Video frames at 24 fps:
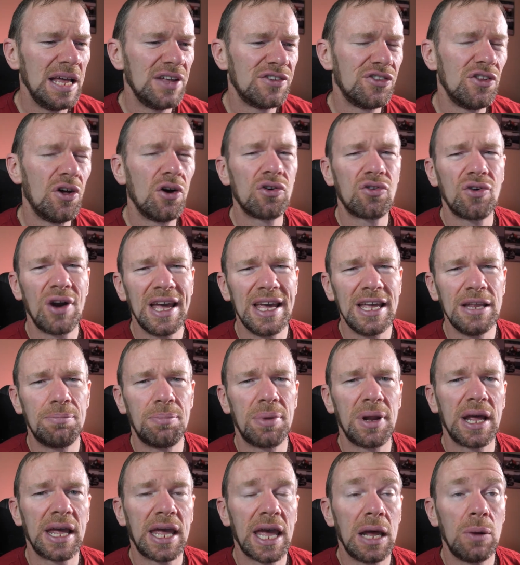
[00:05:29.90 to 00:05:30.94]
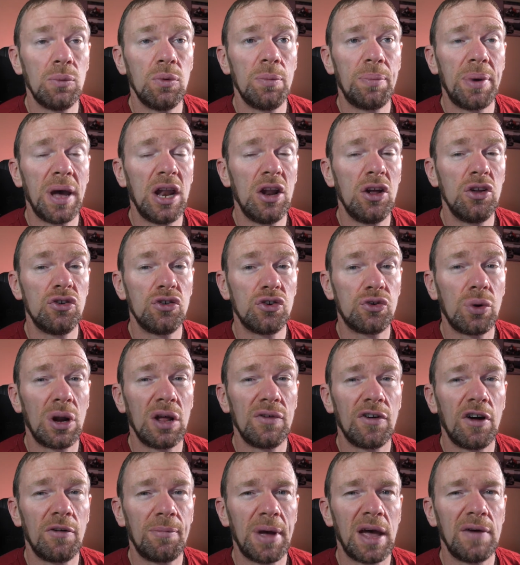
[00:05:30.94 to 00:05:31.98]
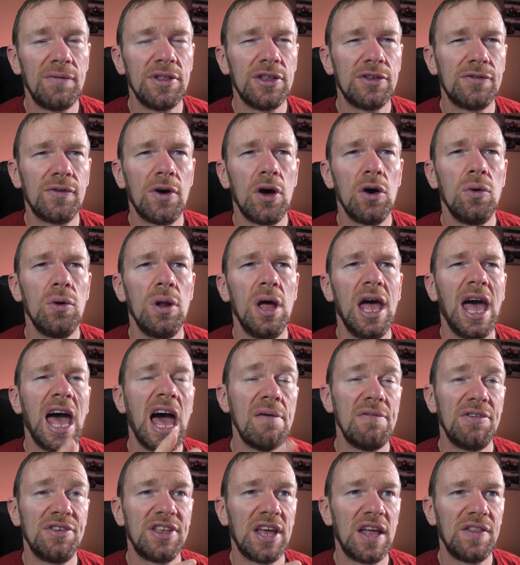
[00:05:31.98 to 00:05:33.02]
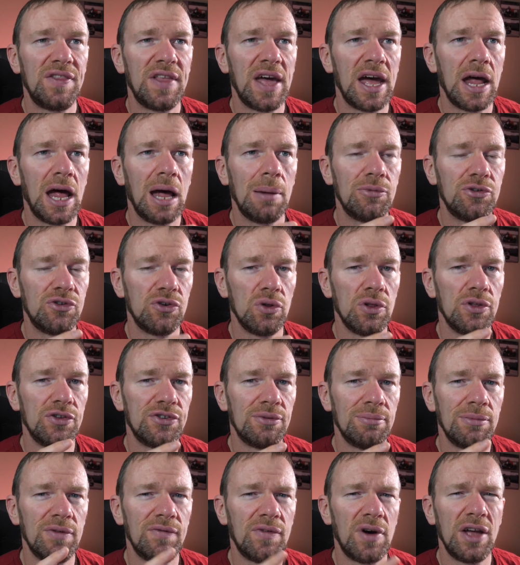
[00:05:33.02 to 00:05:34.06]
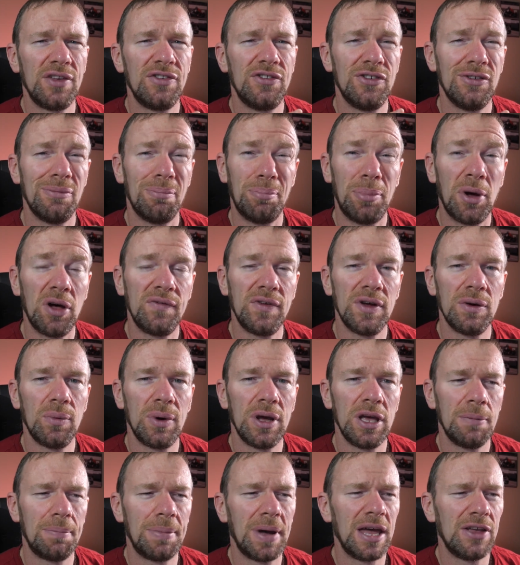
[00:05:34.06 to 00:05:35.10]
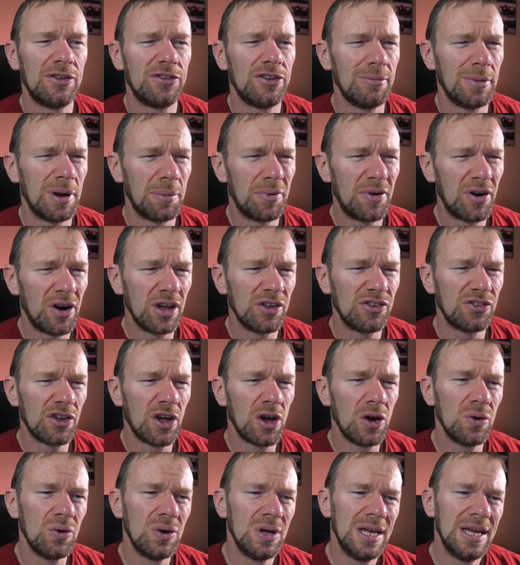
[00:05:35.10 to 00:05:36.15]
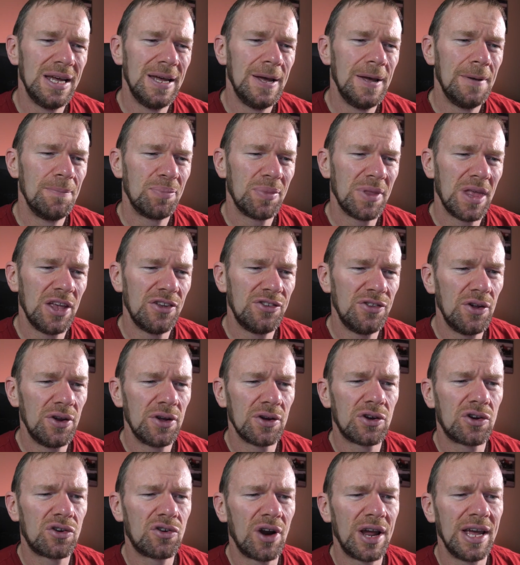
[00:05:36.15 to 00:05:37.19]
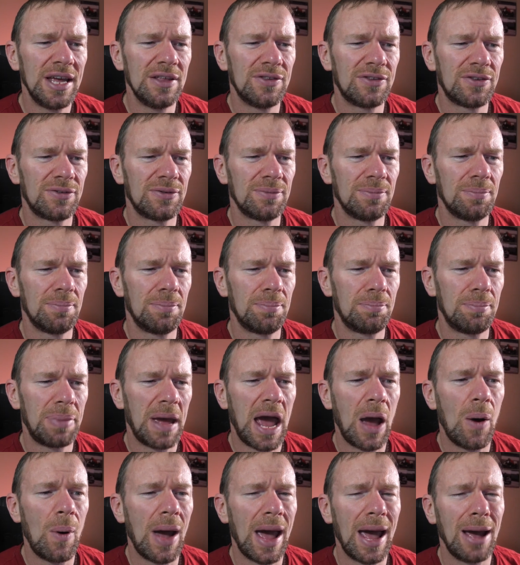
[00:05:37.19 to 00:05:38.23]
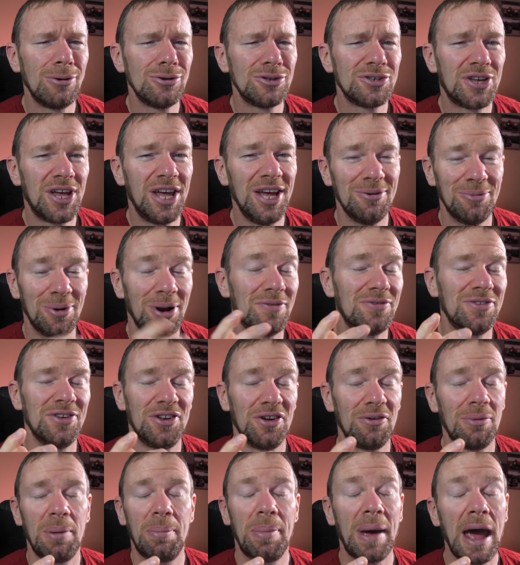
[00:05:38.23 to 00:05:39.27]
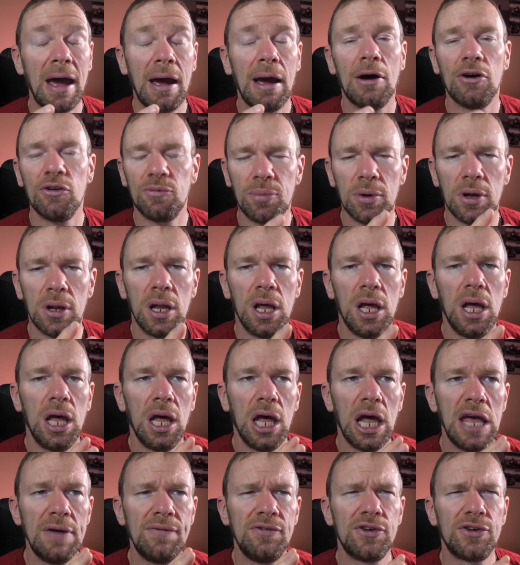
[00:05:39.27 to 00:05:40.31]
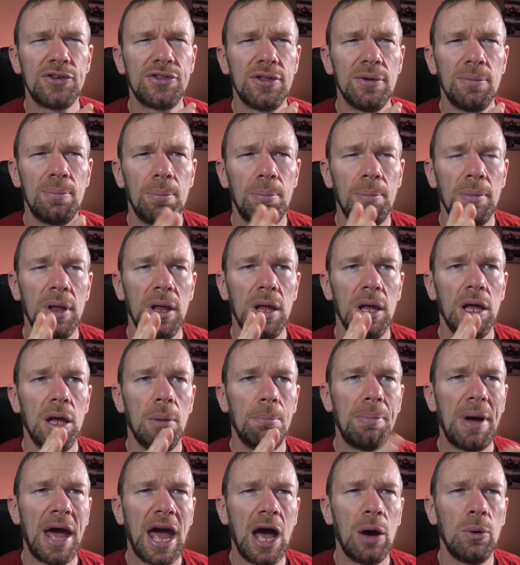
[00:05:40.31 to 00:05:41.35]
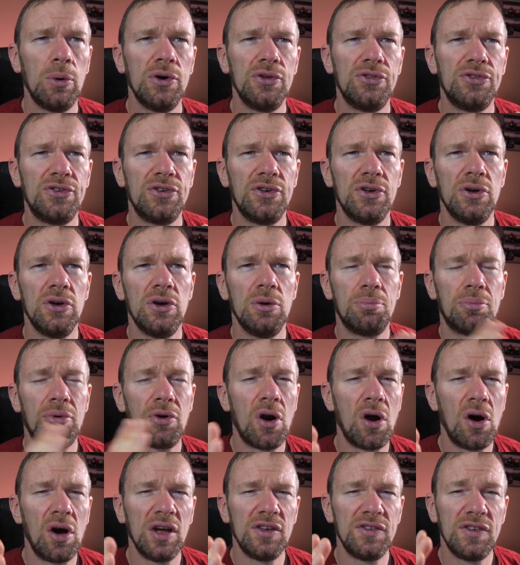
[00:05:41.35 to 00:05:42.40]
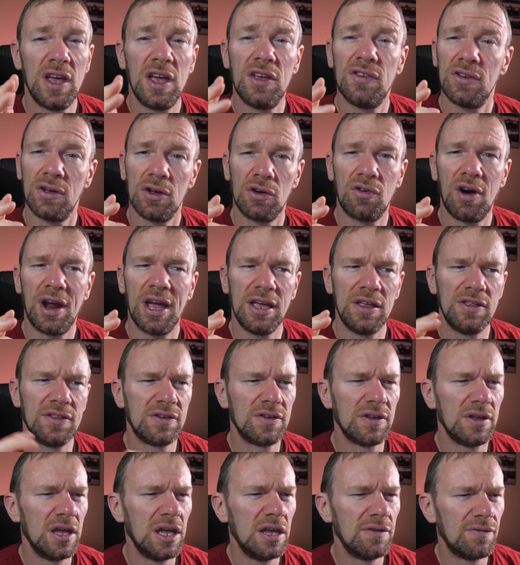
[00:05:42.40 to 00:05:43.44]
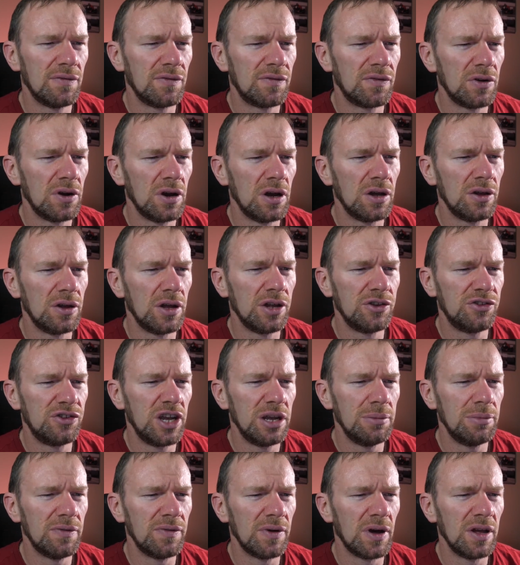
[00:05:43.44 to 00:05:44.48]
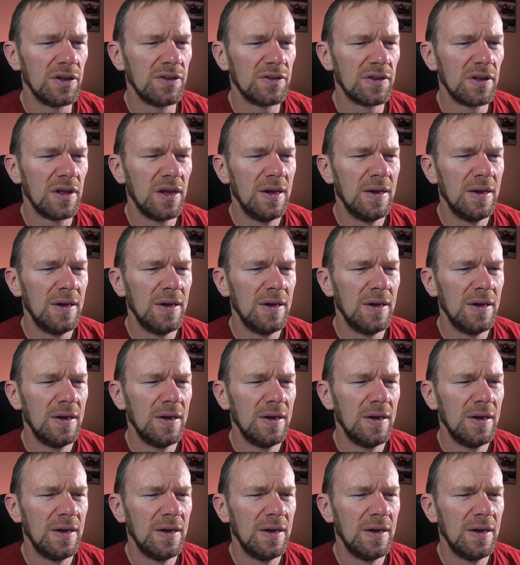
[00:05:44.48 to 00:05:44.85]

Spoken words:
not great, but again, we're paying £125 for this phone. Having said that, I'm sure there's some devices above it where you pay a similar price. So it's not a great powerhouse. Well, obviously not a great powerhouse, but even just the power to price isn't great, even for a cheap device.